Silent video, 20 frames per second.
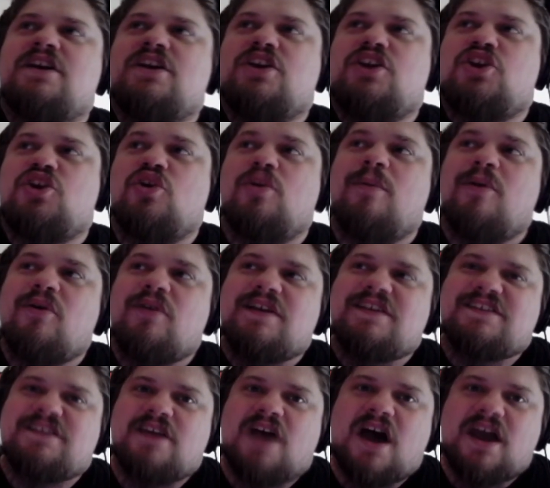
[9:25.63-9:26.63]
humor
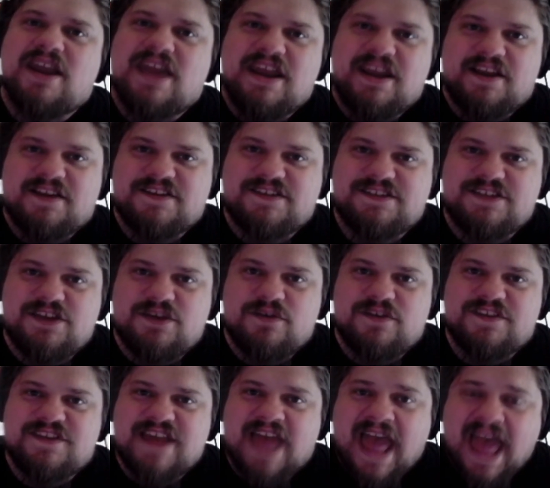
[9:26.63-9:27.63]
is not an
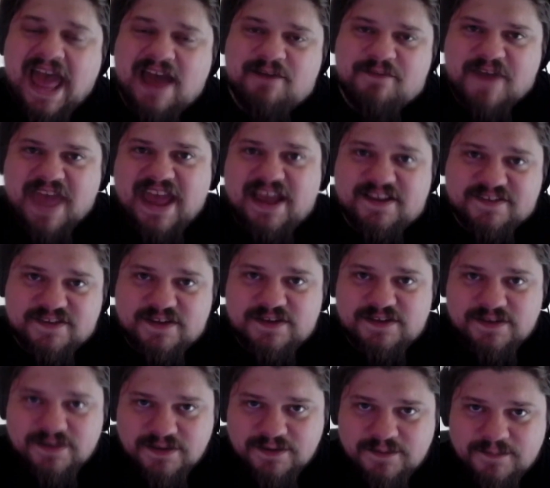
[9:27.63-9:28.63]
excuse to half-ass
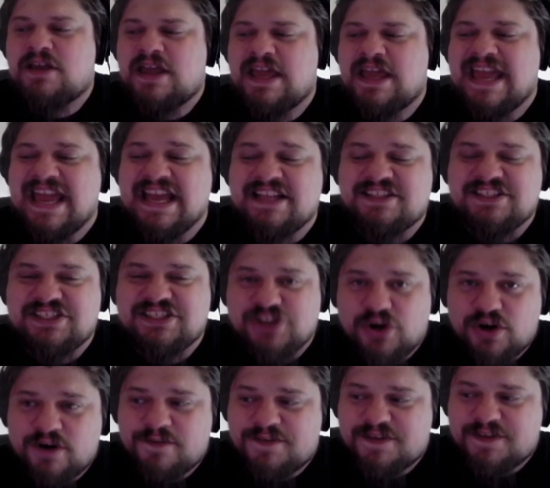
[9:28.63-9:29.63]
it. It
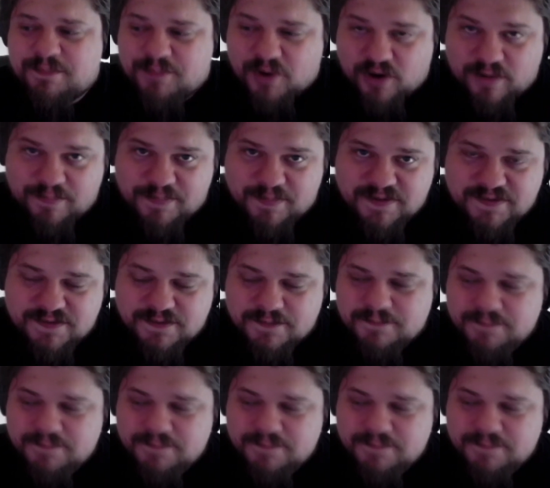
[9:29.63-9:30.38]
serves a purpose.